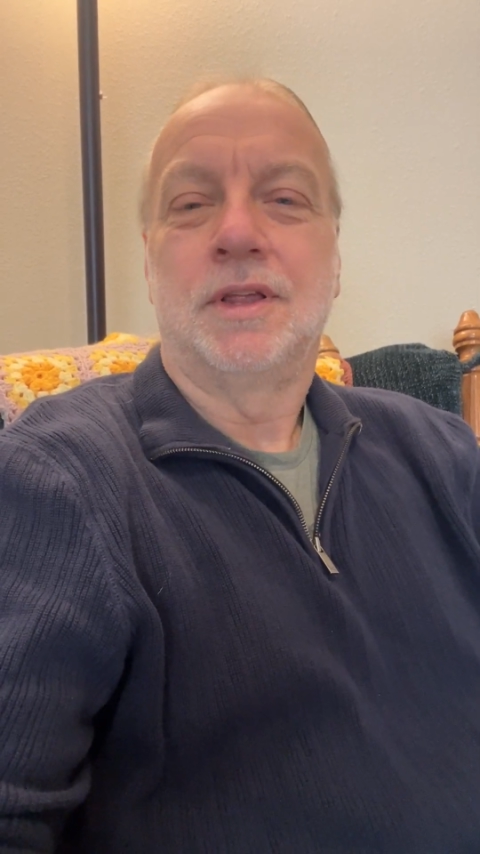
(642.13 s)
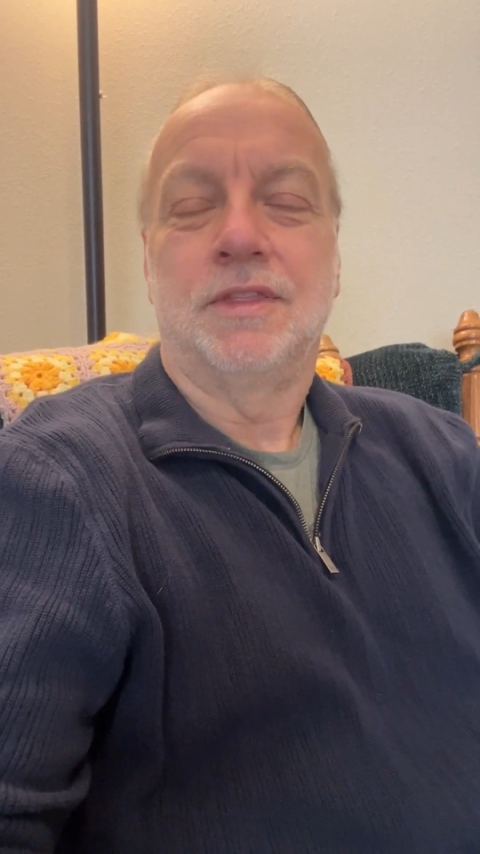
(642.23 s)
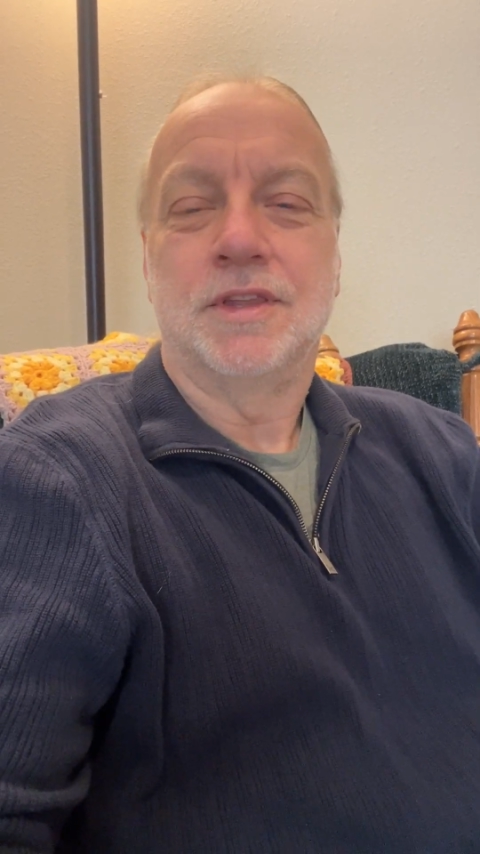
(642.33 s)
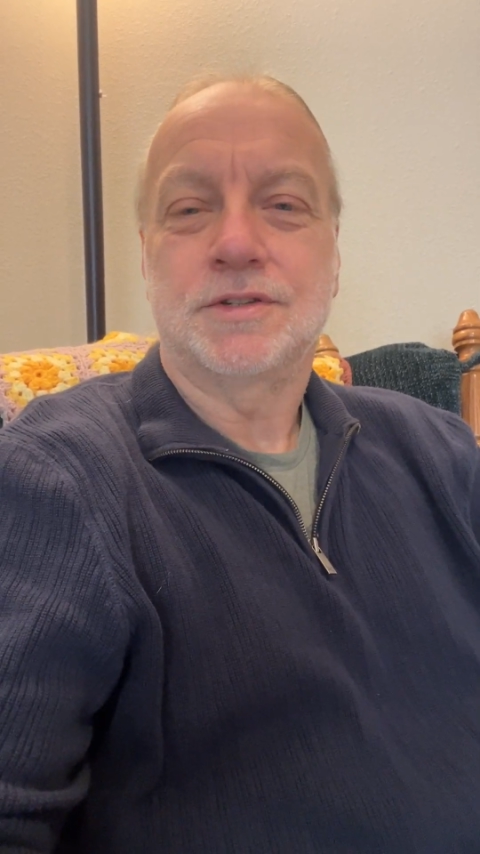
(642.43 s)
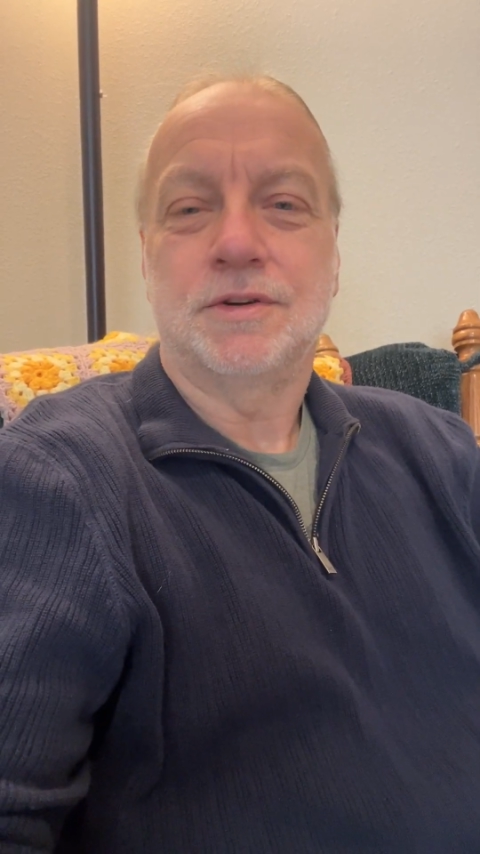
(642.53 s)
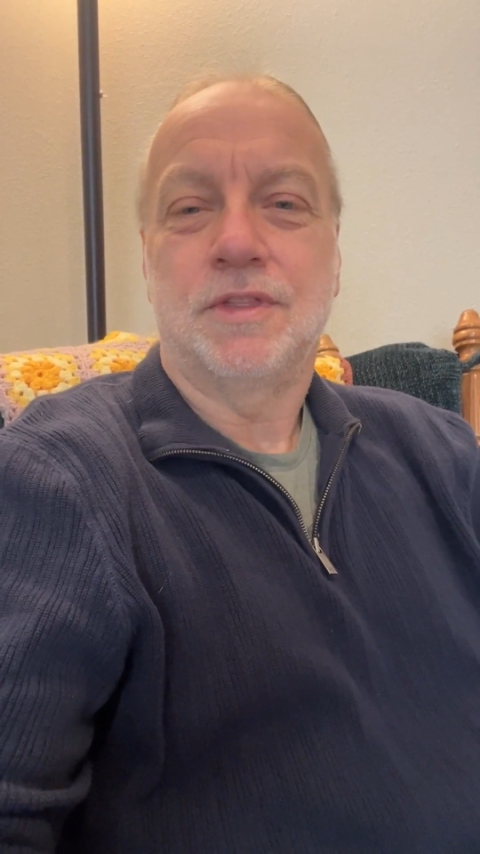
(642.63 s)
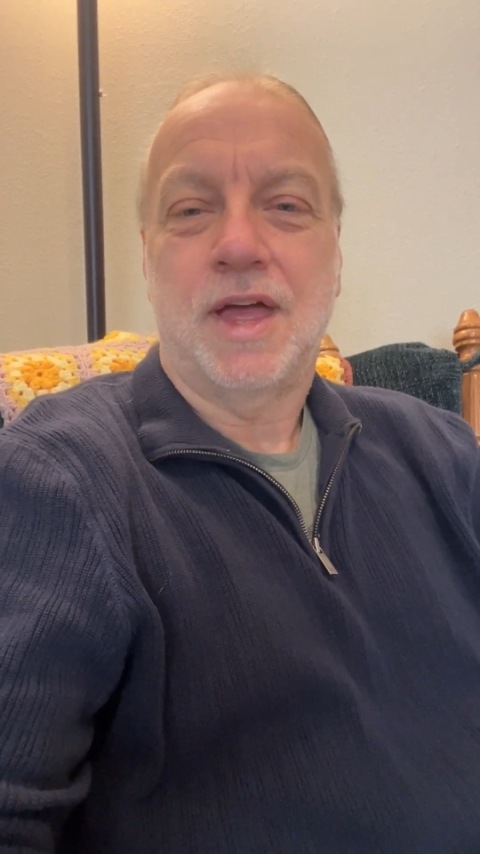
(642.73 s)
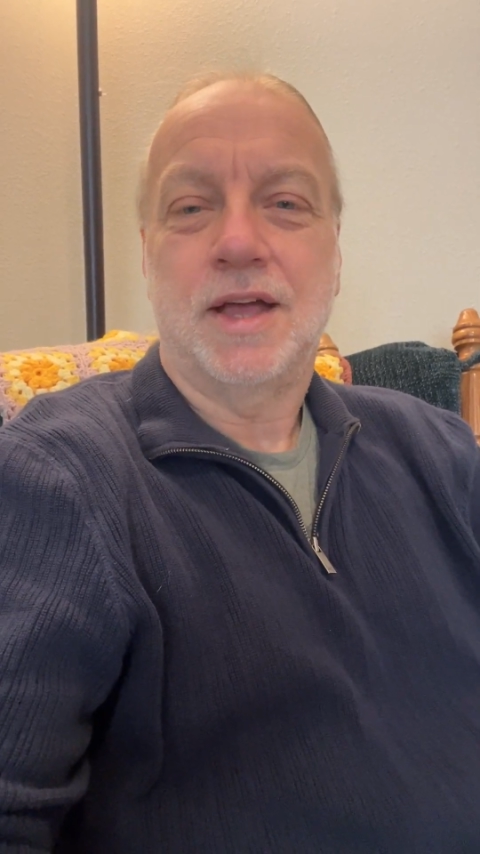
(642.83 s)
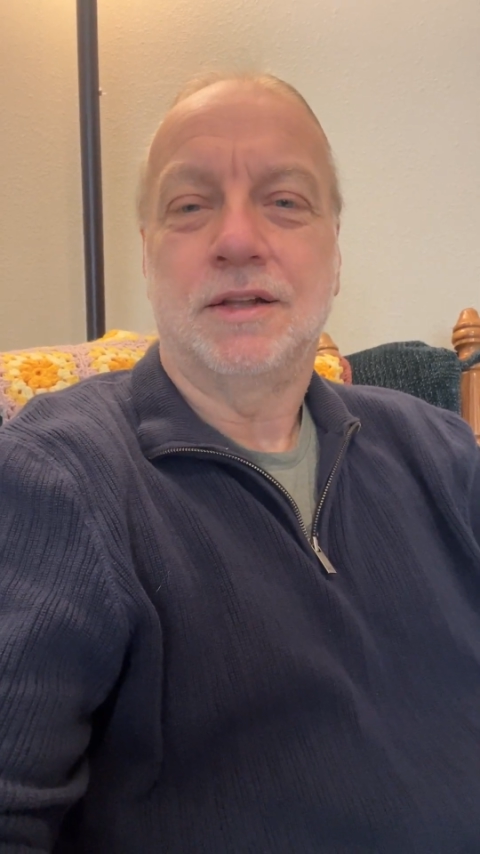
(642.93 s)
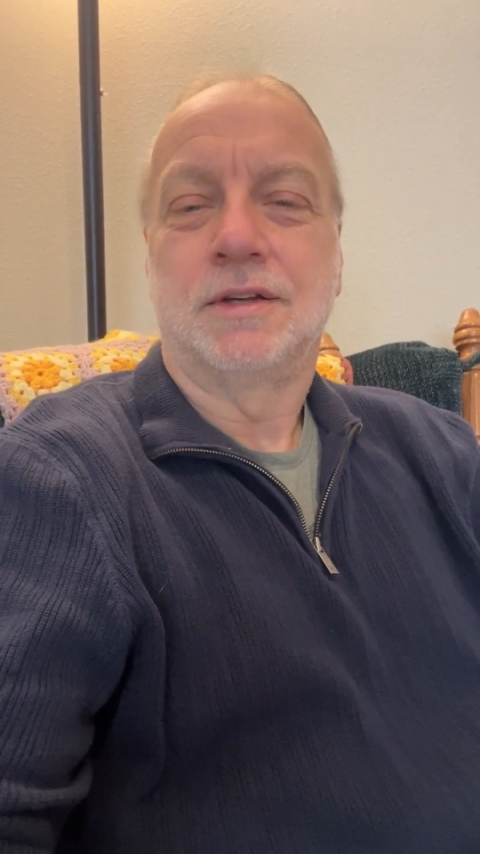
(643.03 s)
this or
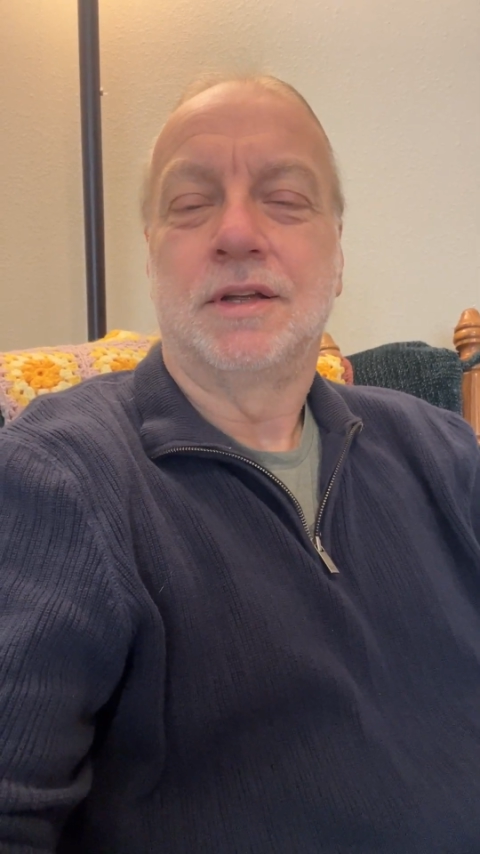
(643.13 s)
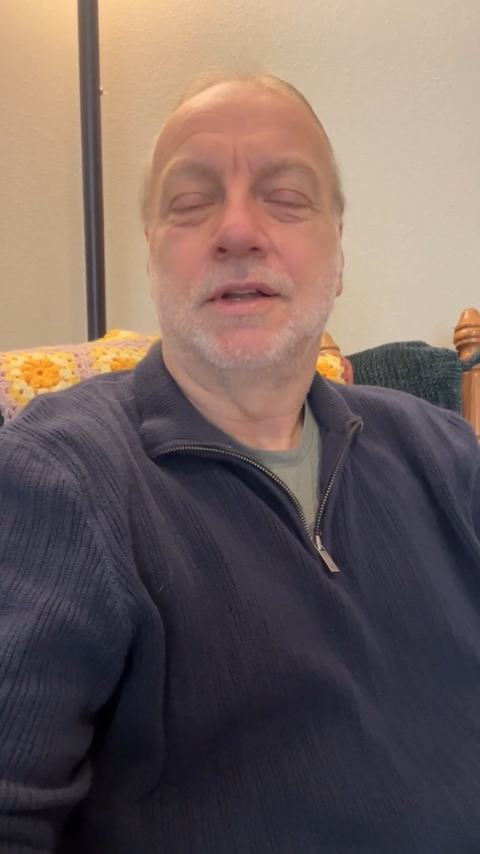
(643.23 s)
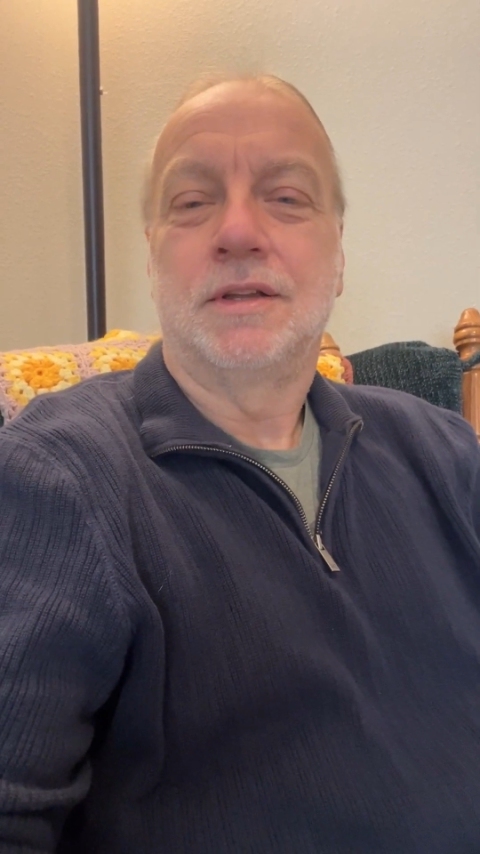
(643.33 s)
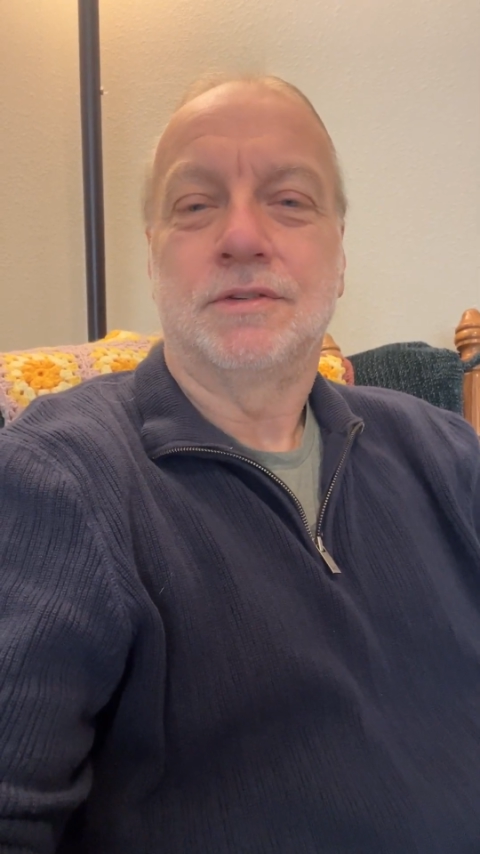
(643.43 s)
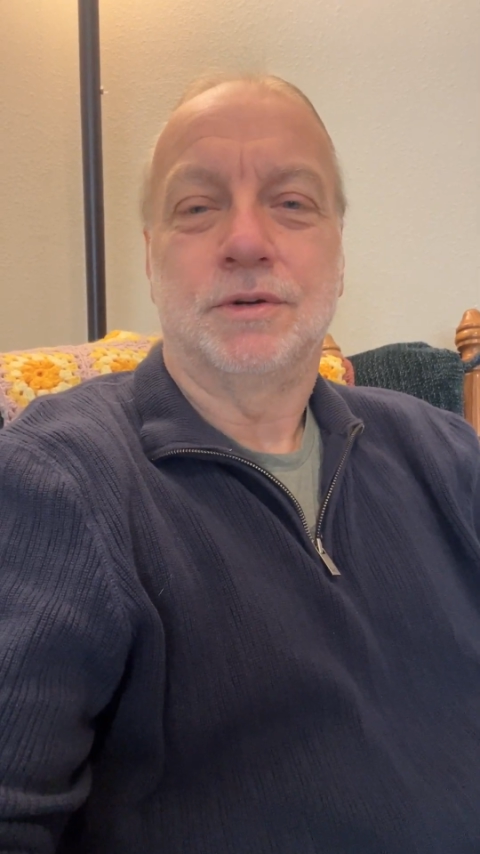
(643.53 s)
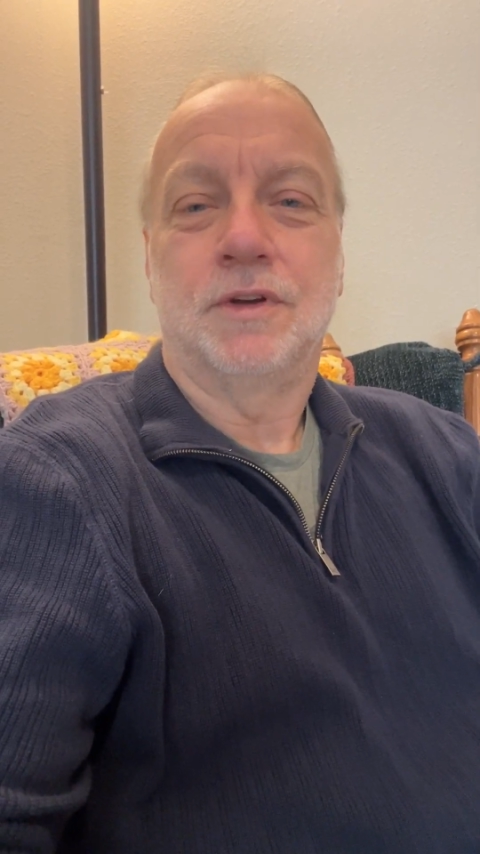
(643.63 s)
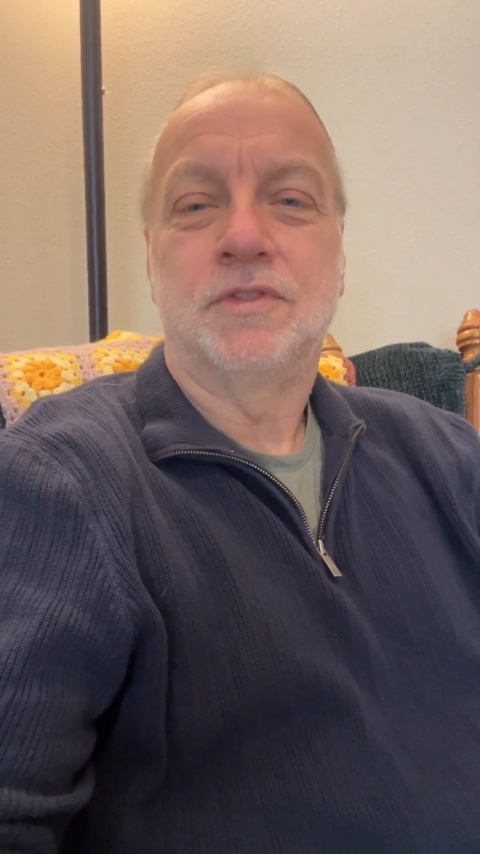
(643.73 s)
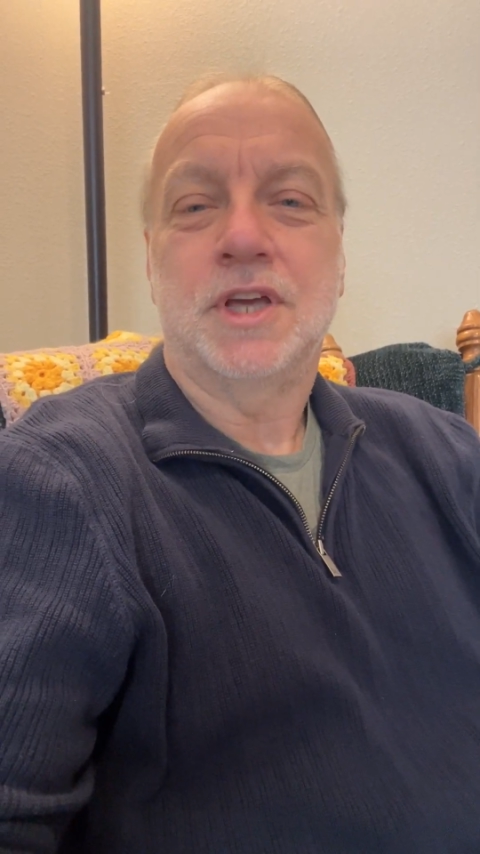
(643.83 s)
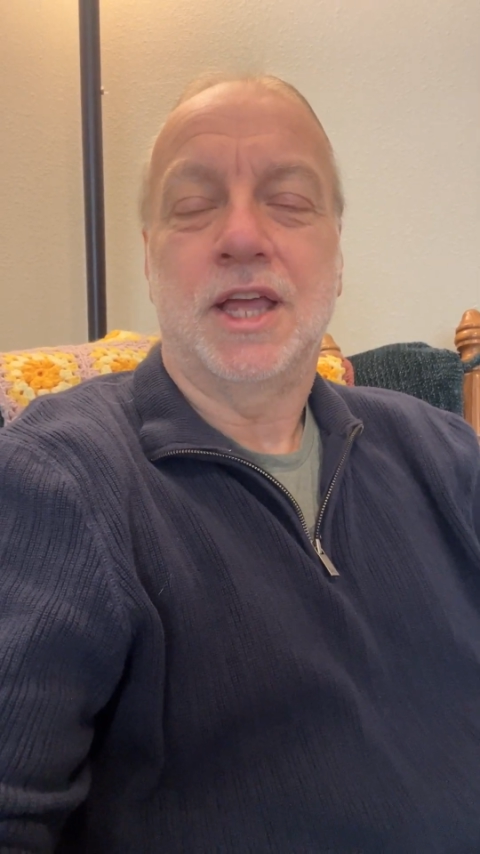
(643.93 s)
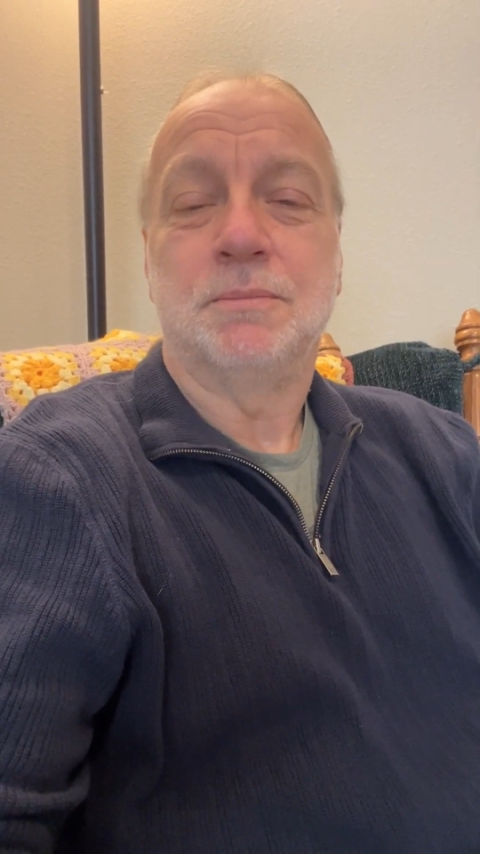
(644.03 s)
that sort of
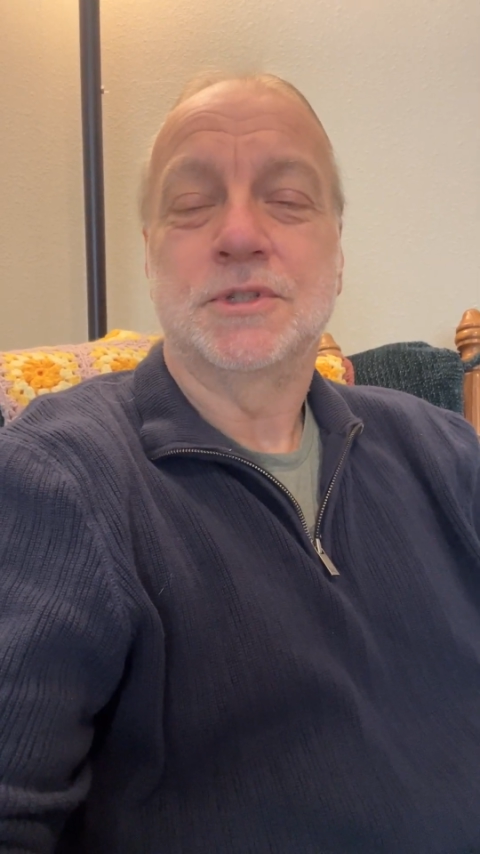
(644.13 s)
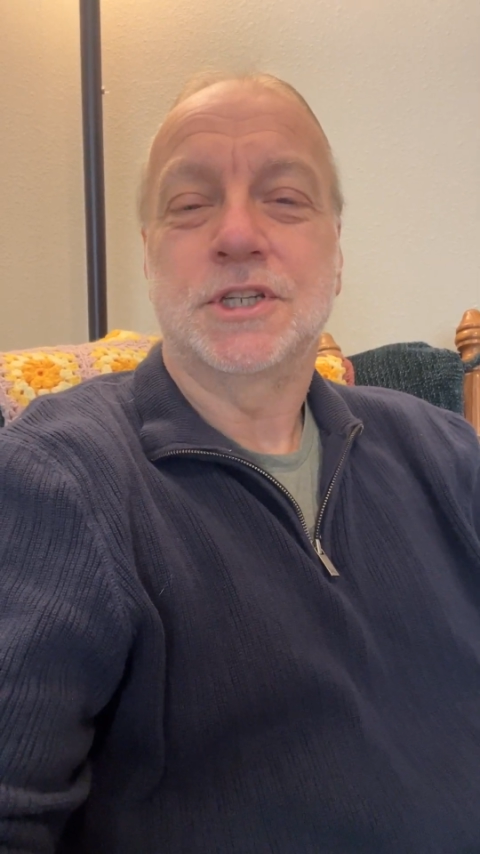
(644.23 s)
type.